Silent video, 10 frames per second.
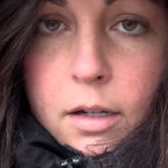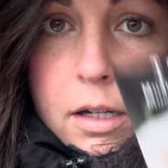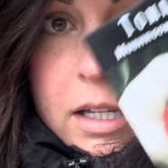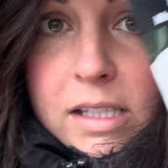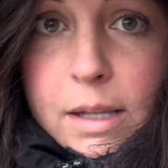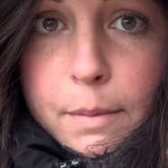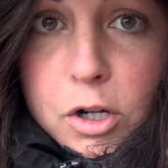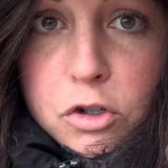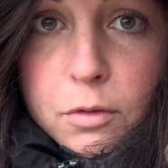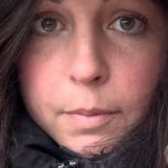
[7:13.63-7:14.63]
is the
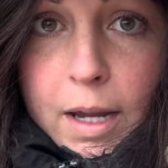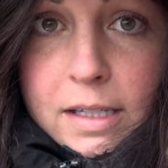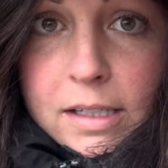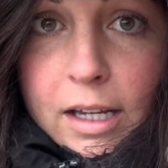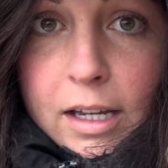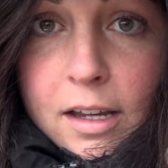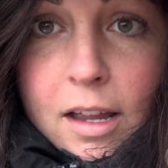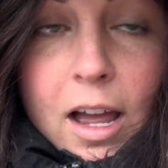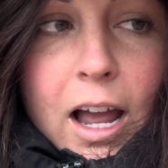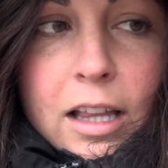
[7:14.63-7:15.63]
mushroom basket.
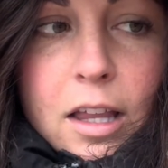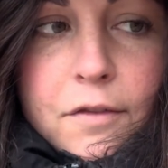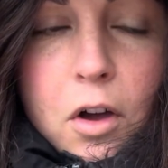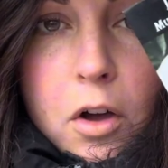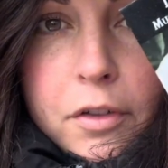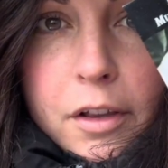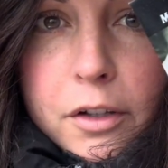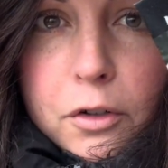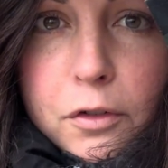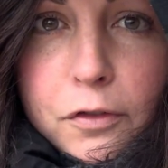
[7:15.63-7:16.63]
I love all the
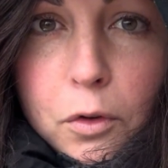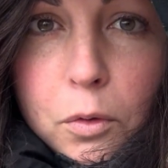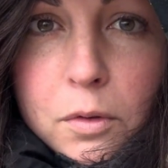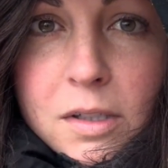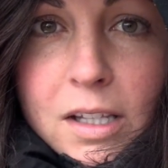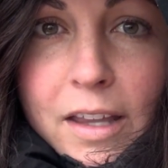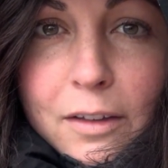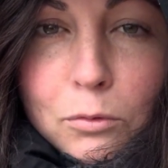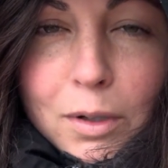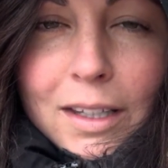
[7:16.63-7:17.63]
little folds, and
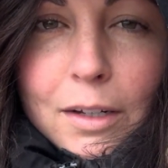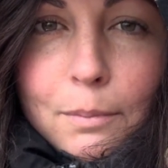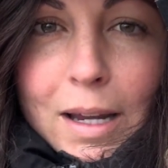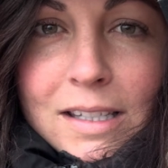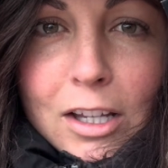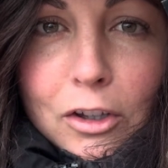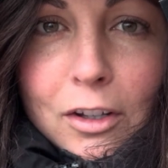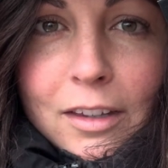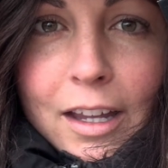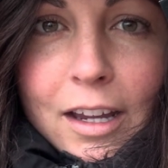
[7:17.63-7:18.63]
really makes it
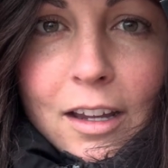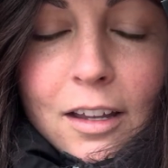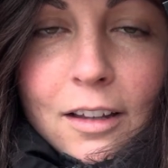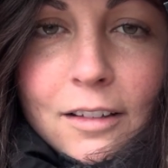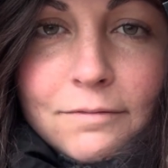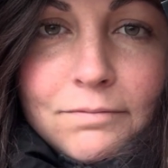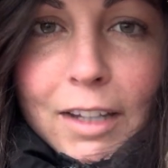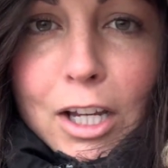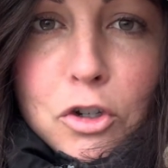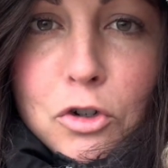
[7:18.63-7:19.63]
look like
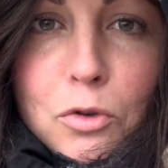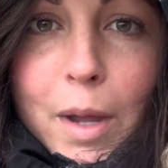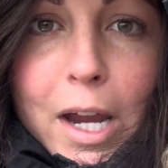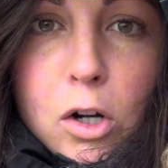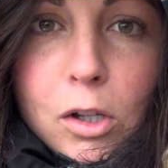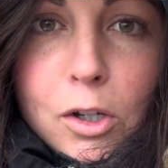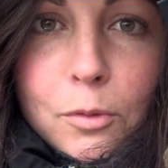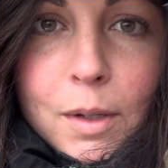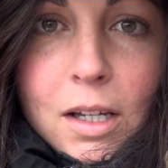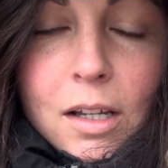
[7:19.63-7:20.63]
a true
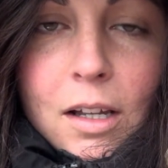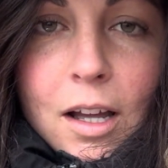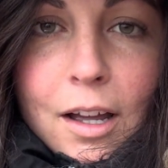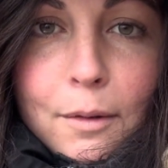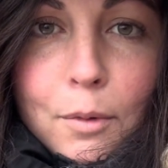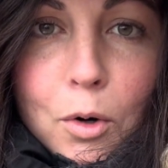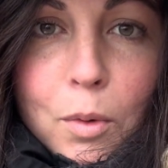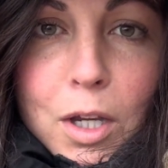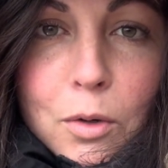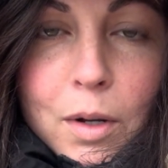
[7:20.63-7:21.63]
heirloom, or
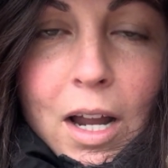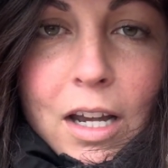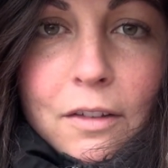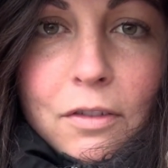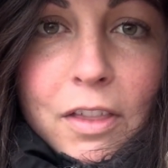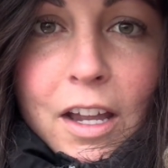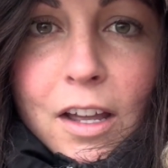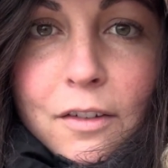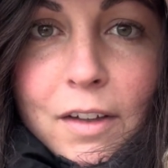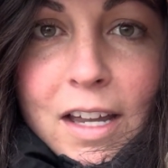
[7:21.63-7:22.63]
what you would kind of think
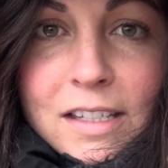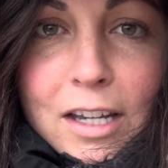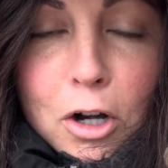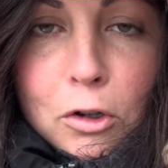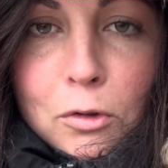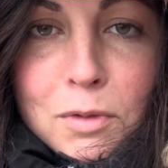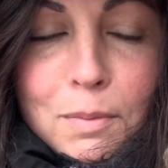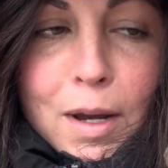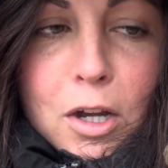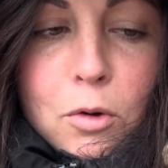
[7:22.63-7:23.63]
of as an heirloom
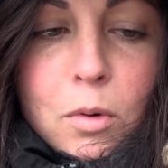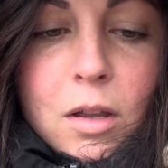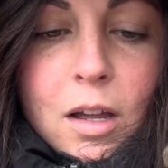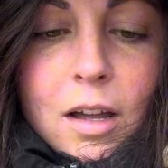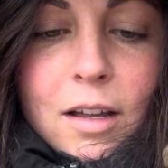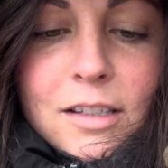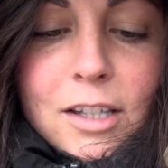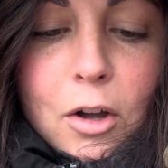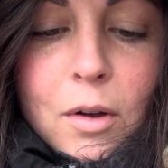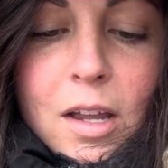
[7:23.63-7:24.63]
tomato.
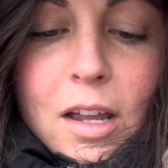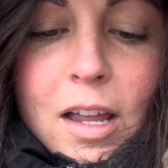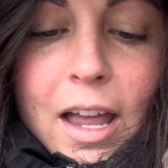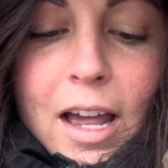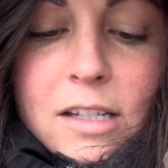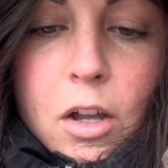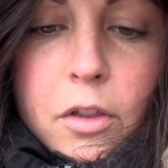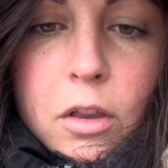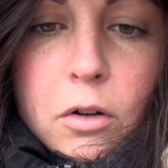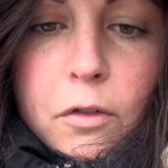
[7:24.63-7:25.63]
So it has all
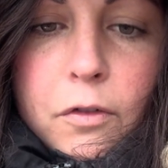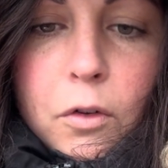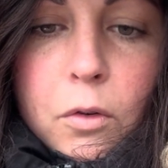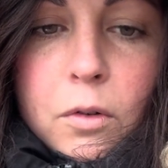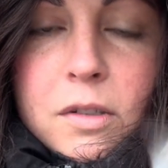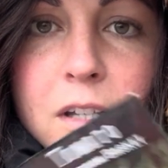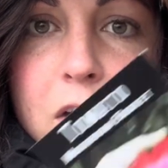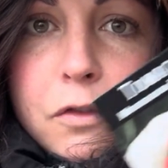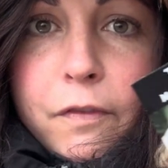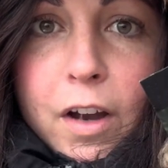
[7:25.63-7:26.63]
the little folds.
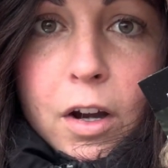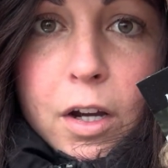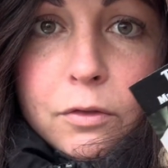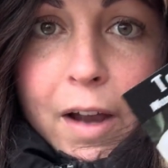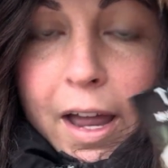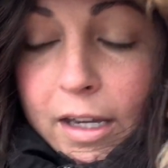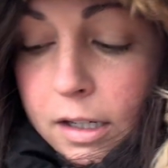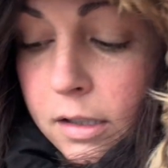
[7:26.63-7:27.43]
It's very red,